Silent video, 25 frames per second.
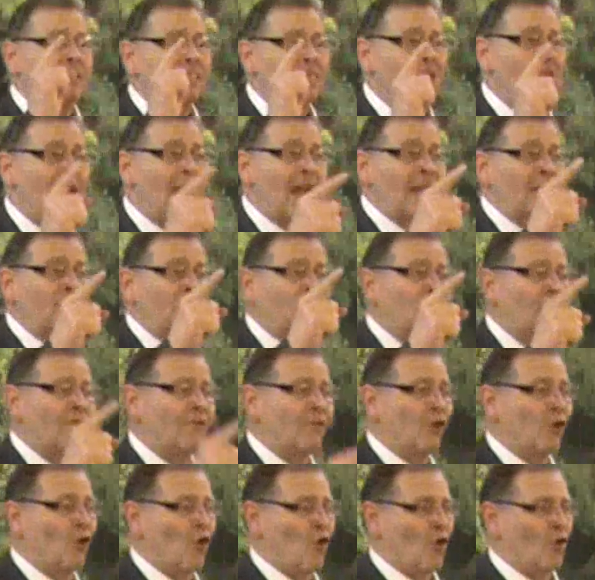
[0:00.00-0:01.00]
the angel
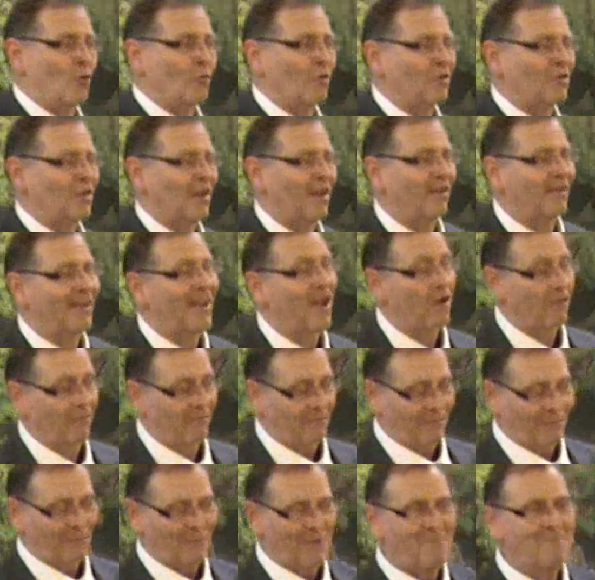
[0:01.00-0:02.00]
of the Lord was here. Yeah,
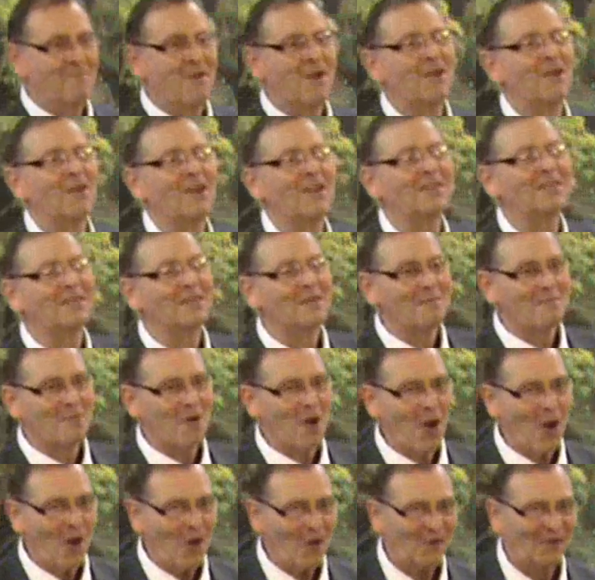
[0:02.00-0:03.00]
we better listen to
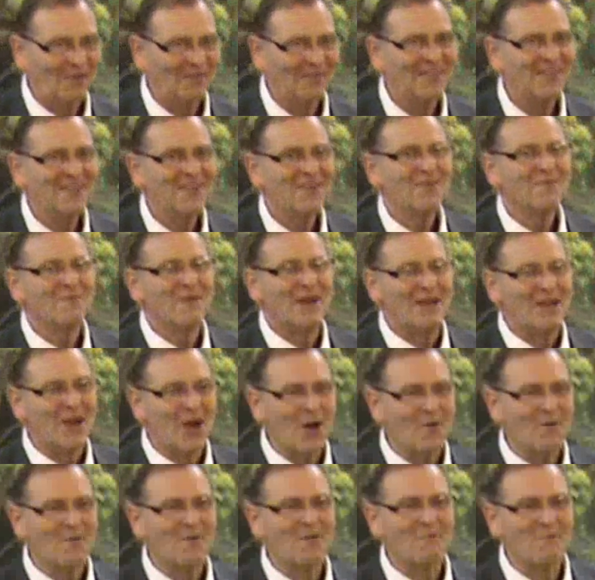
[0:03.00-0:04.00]
Paul. We
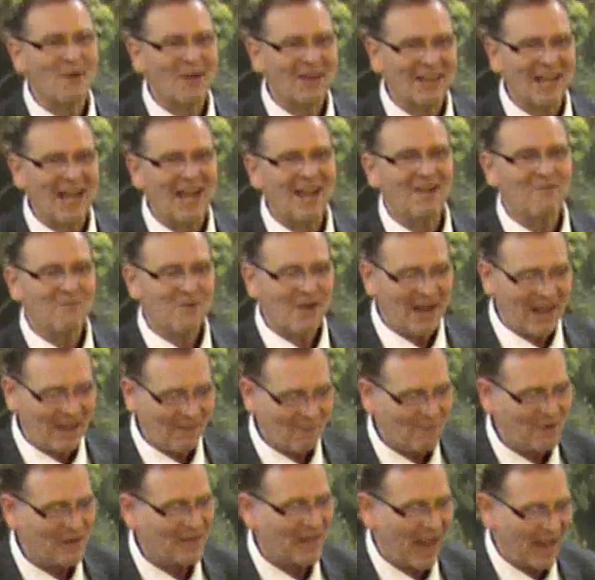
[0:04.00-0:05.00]
know what, got,
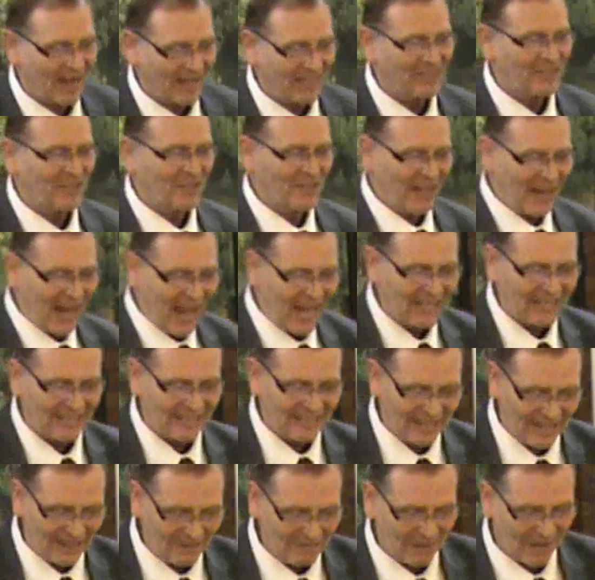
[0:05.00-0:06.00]
what we got into the last
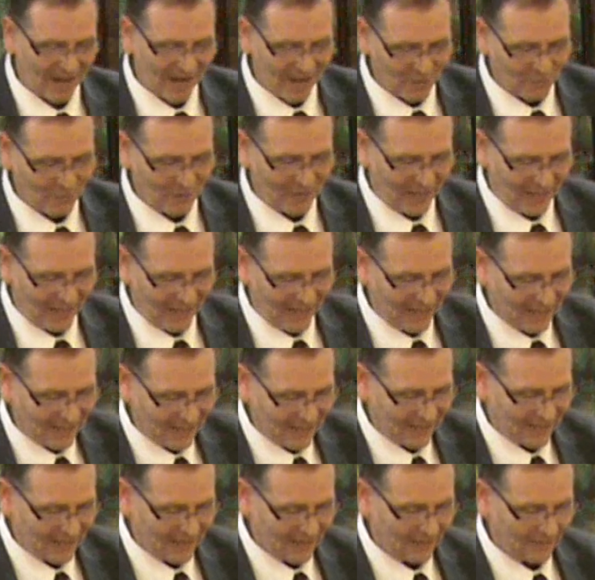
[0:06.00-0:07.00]
time because we didn't
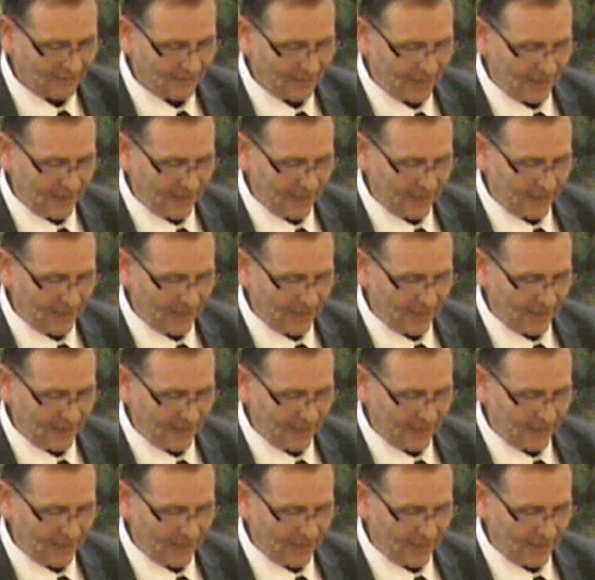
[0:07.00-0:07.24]
listen to him.